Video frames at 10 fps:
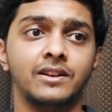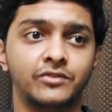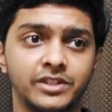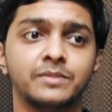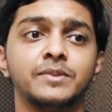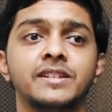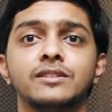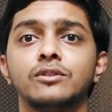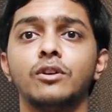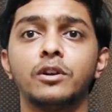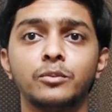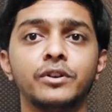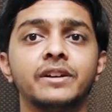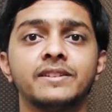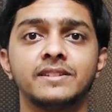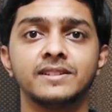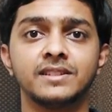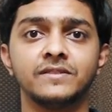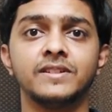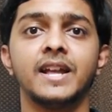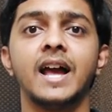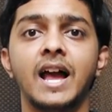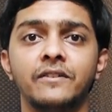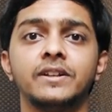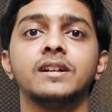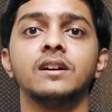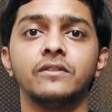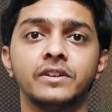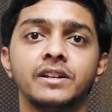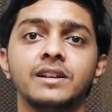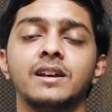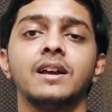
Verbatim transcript: Trust me, there's a lot more interesting stuff that I haven't covered,